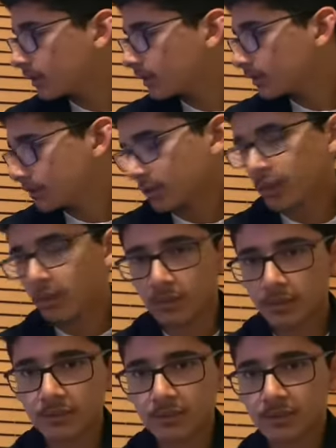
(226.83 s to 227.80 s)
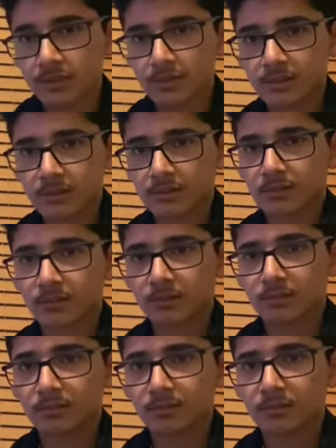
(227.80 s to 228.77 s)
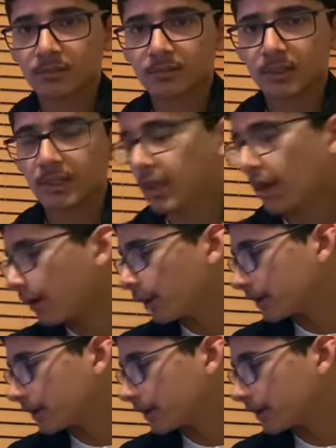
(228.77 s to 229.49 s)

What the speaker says: So that way the juices leak out and